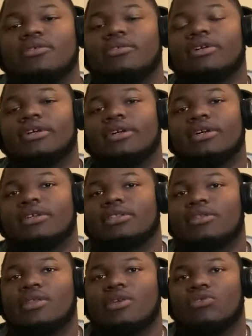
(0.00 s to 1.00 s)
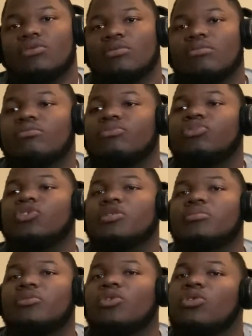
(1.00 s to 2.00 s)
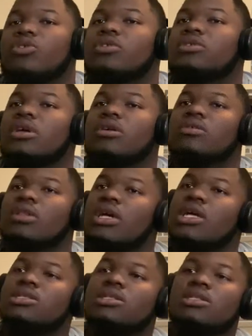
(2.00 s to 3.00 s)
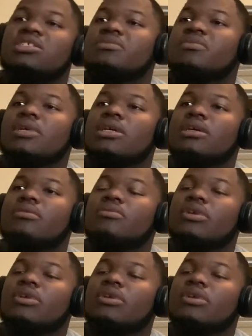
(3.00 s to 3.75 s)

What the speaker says: This game was pretty boring, not gonna lie to you, man.